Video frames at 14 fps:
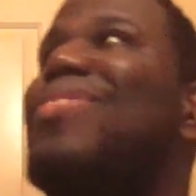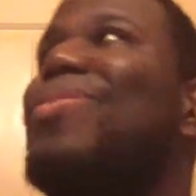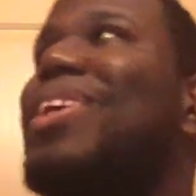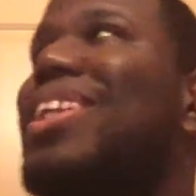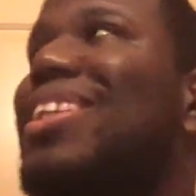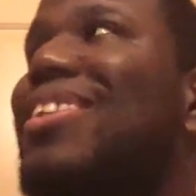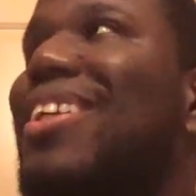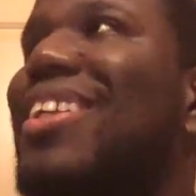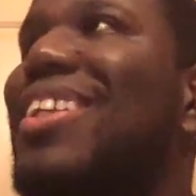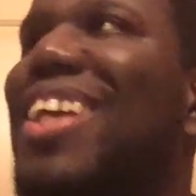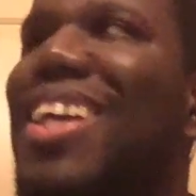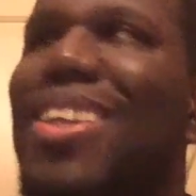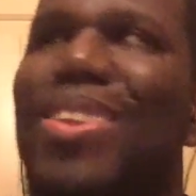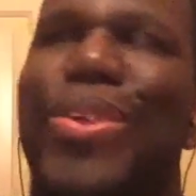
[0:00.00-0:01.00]
didn't
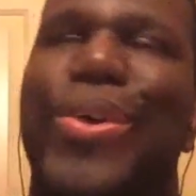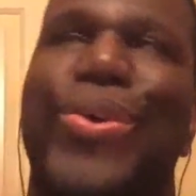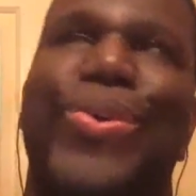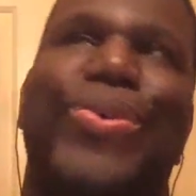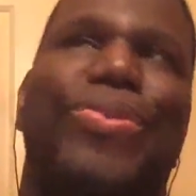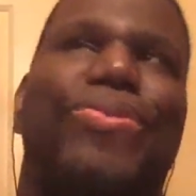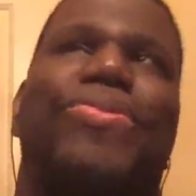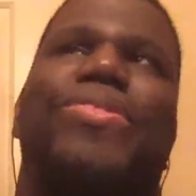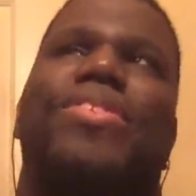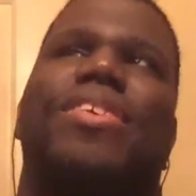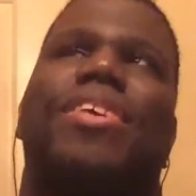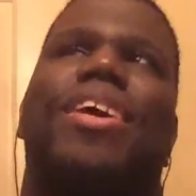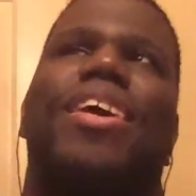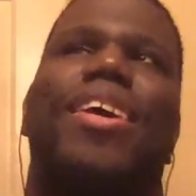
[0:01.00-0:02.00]
get those
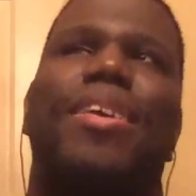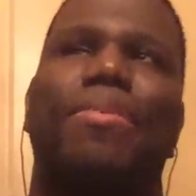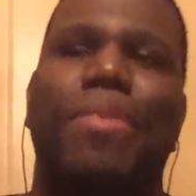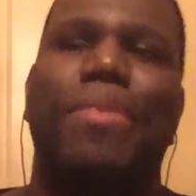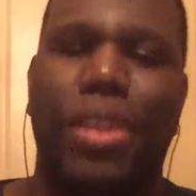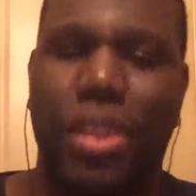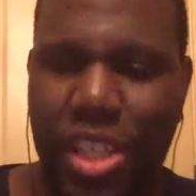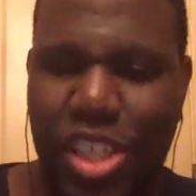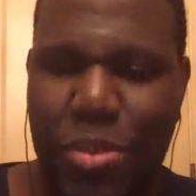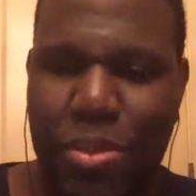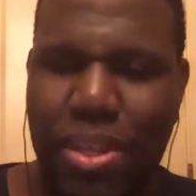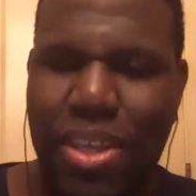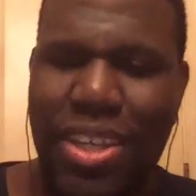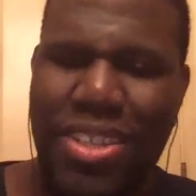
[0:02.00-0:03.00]

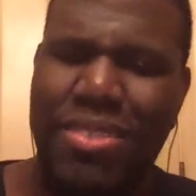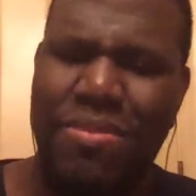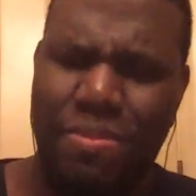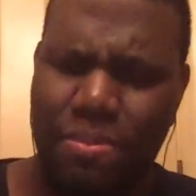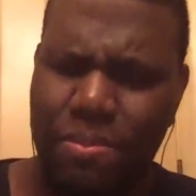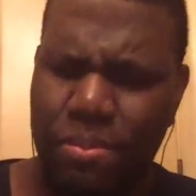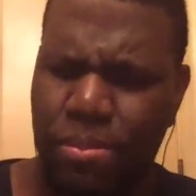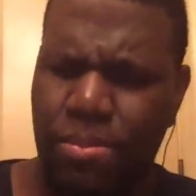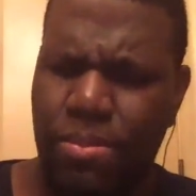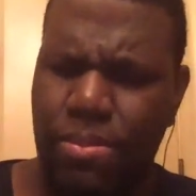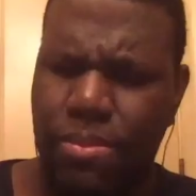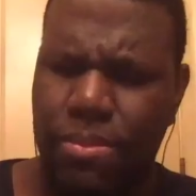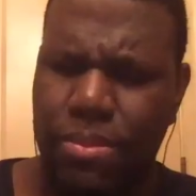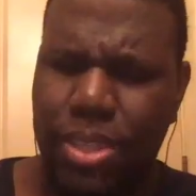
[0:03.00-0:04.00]
linchpin
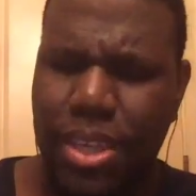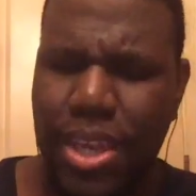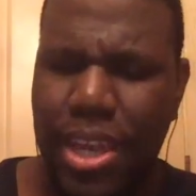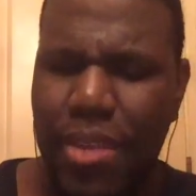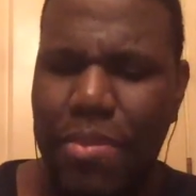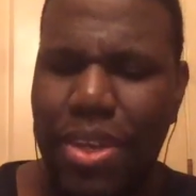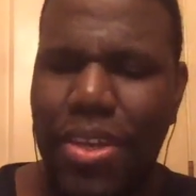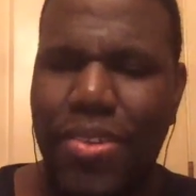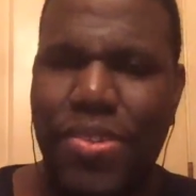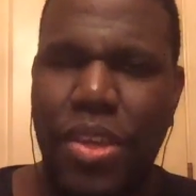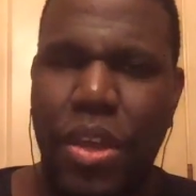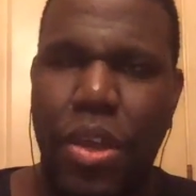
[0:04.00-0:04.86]
animes.